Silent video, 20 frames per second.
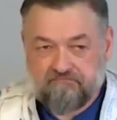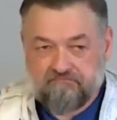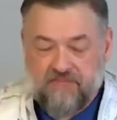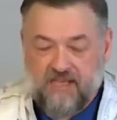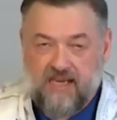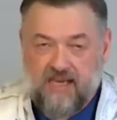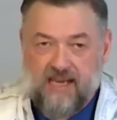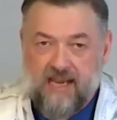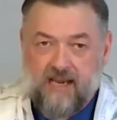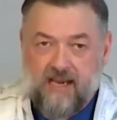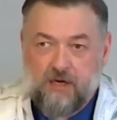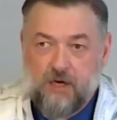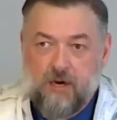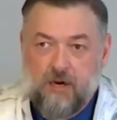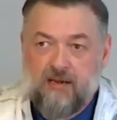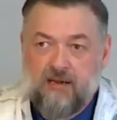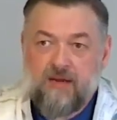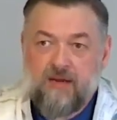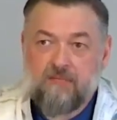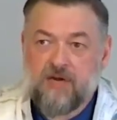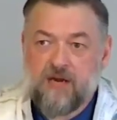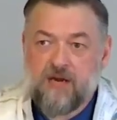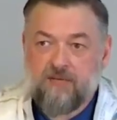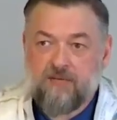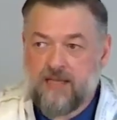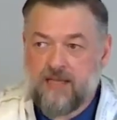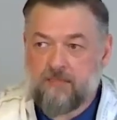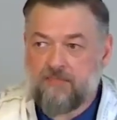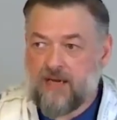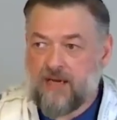They can't go anywhere
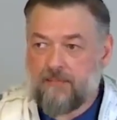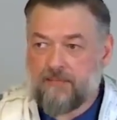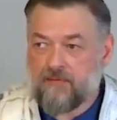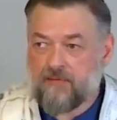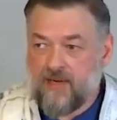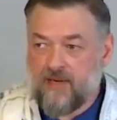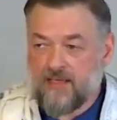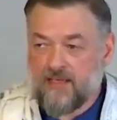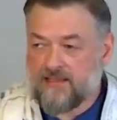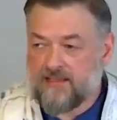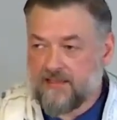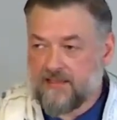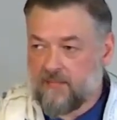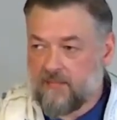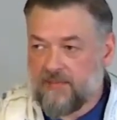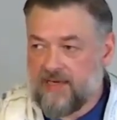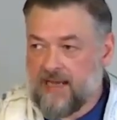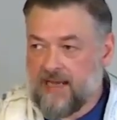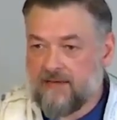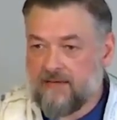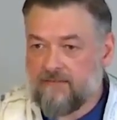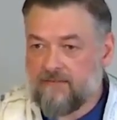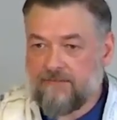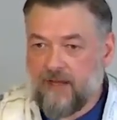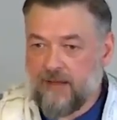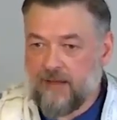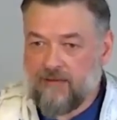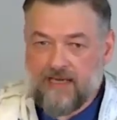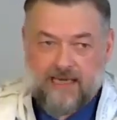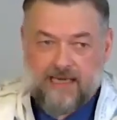without paparazzi jumping out and
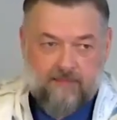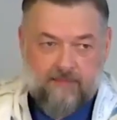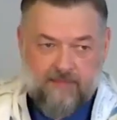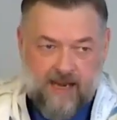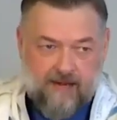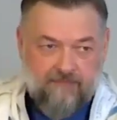following them